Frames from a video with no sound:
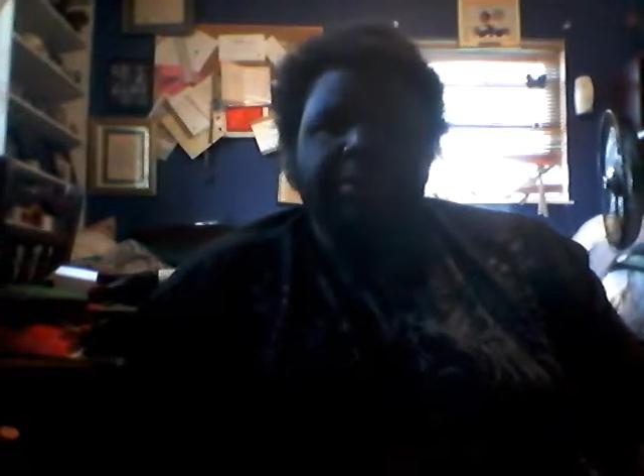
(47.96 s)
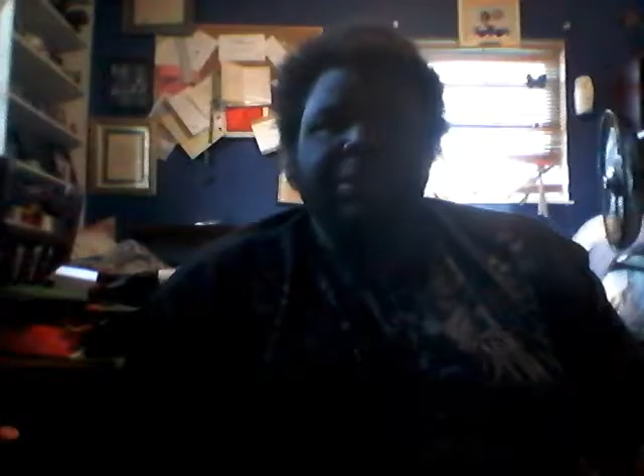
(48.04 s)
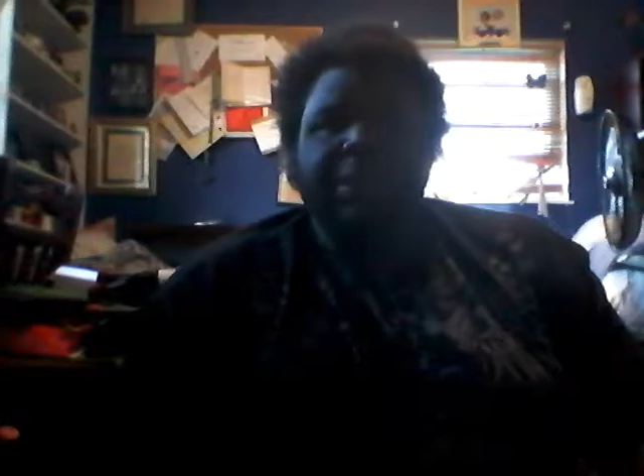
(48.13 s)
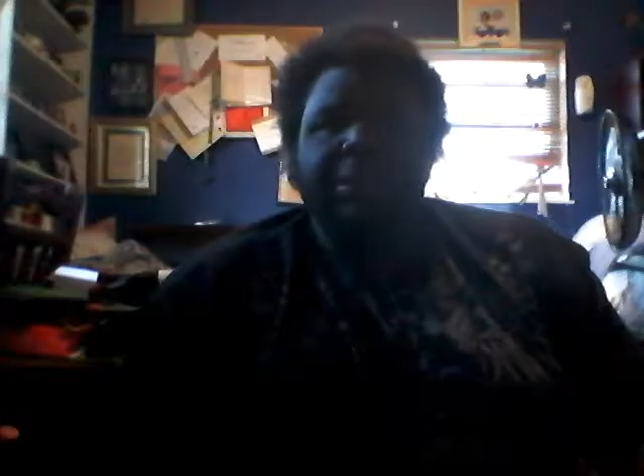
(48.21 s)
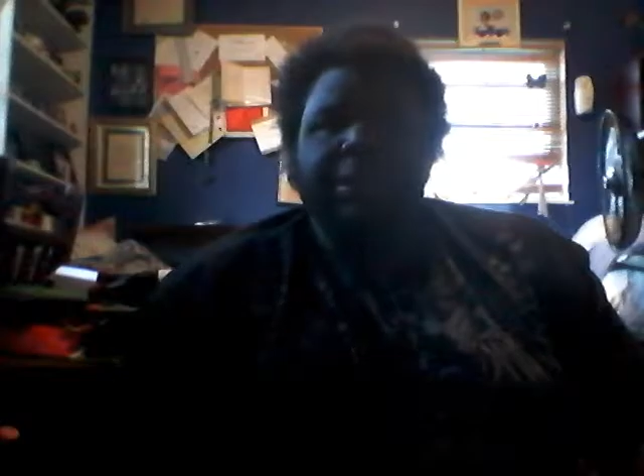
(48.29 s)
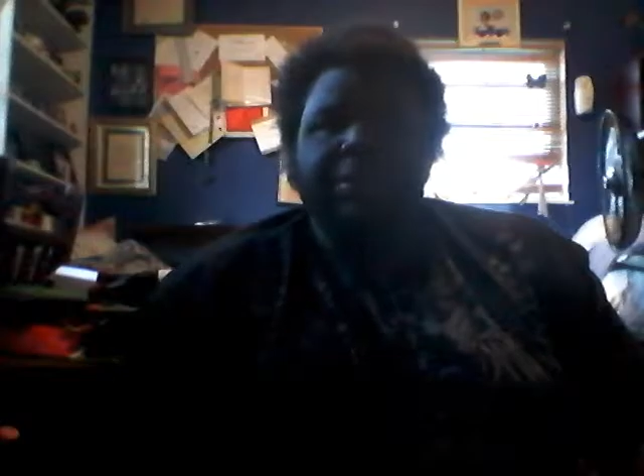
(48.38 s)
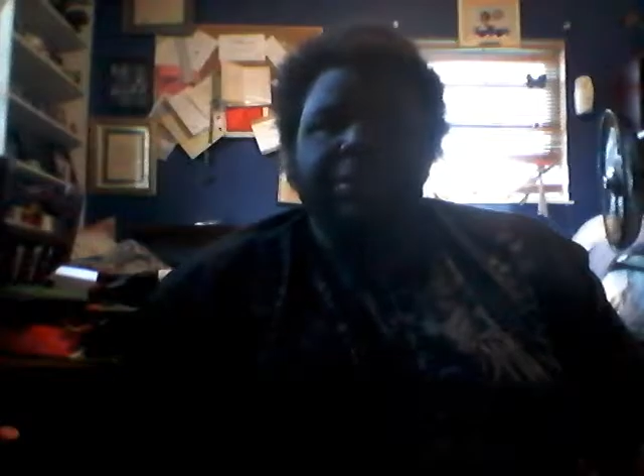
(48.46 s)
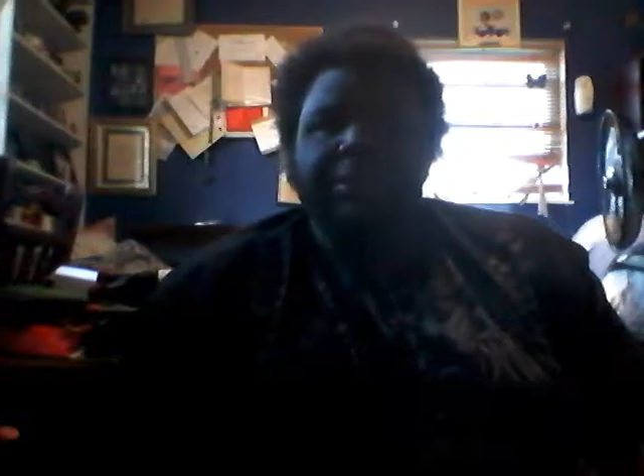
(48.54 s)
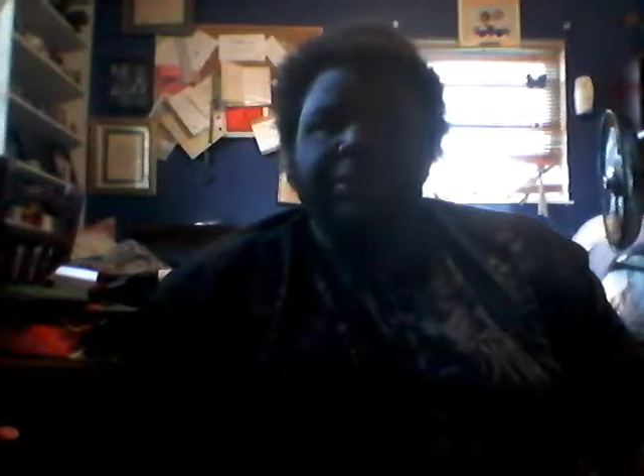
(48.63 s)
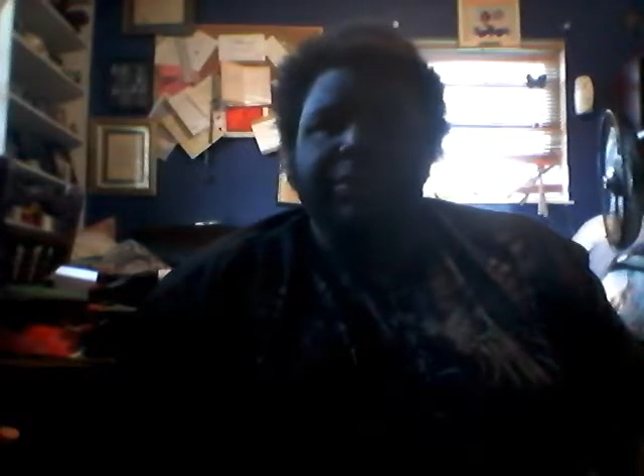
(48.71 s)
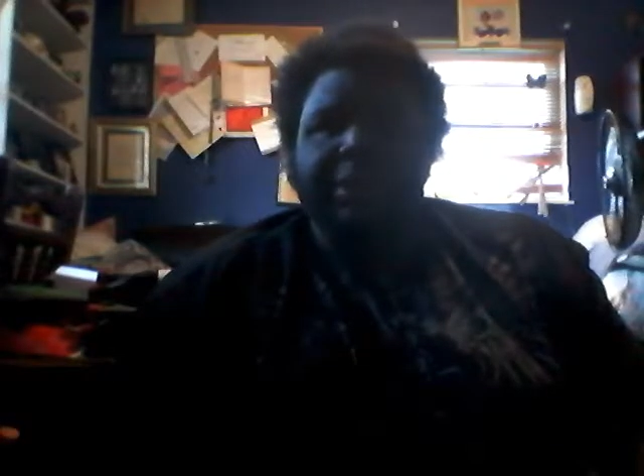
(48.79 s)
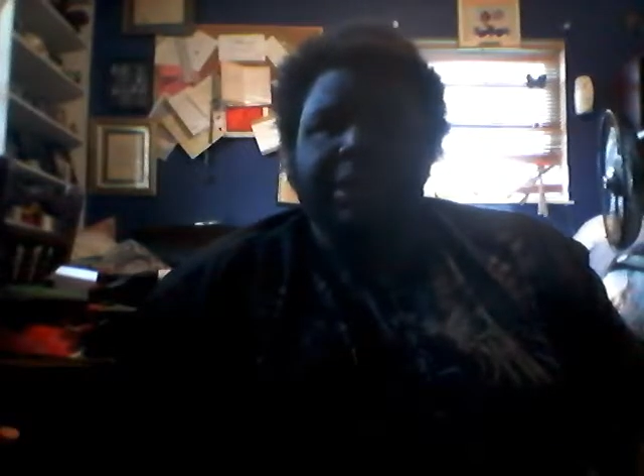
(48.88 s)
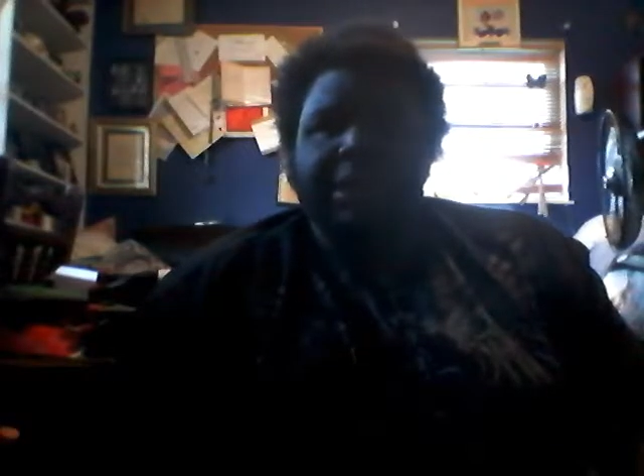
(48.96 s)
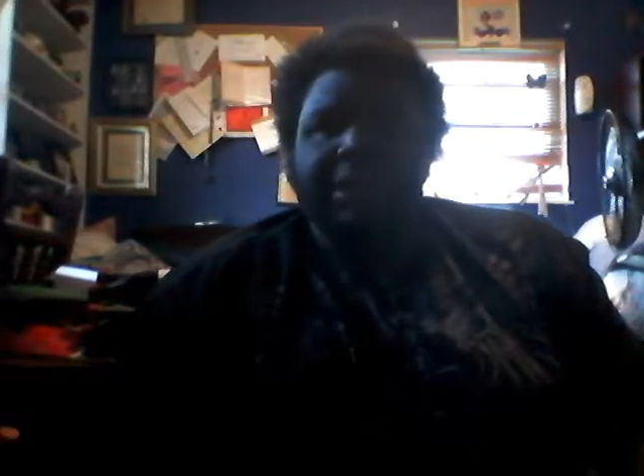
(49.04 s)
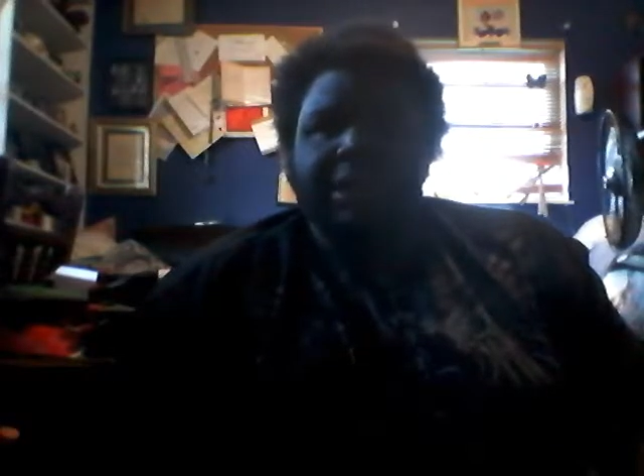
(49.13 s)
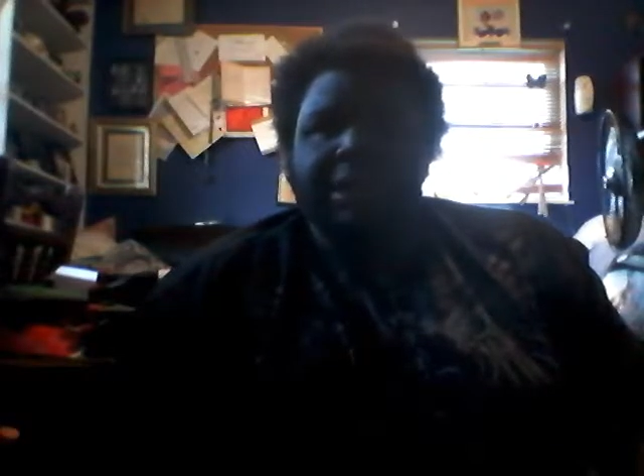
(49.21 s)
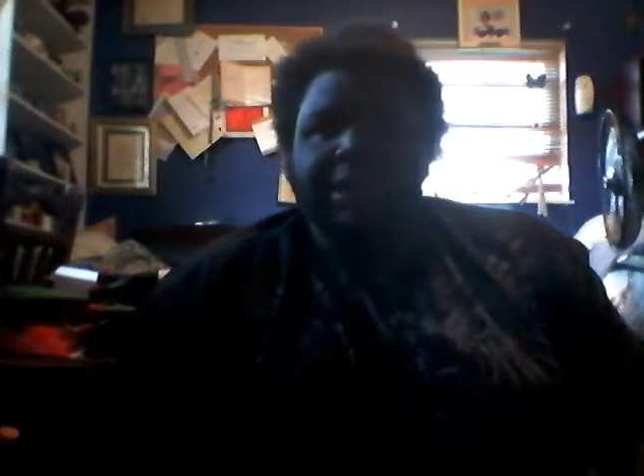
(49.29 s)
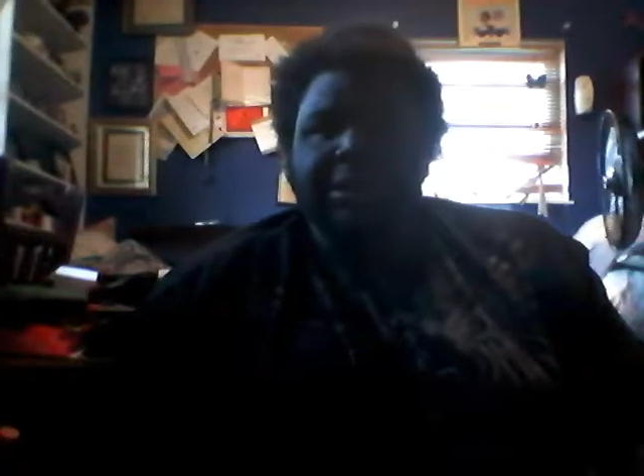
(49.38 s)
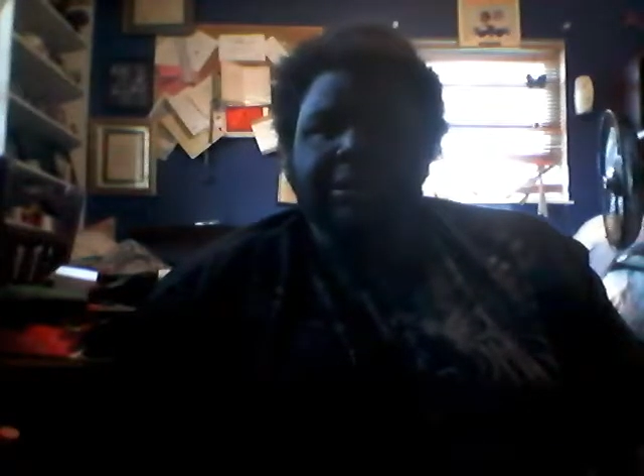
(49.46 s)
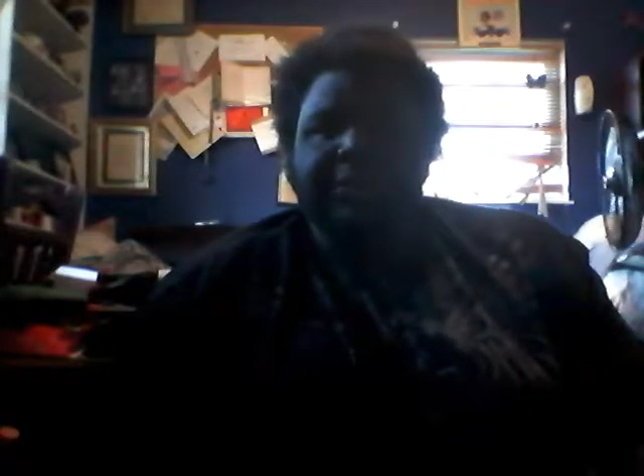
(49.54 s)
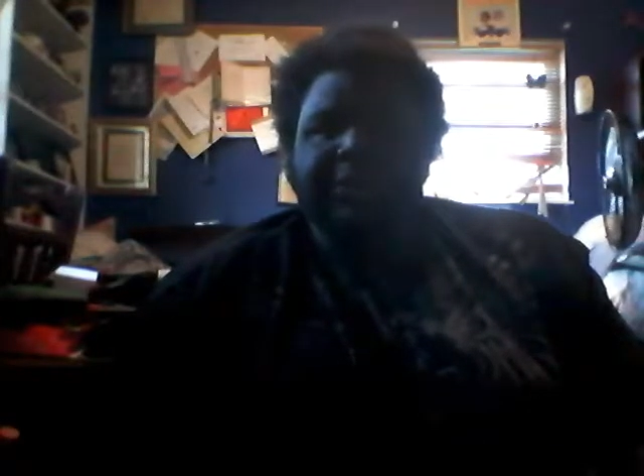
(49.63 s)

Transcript: meet up with I,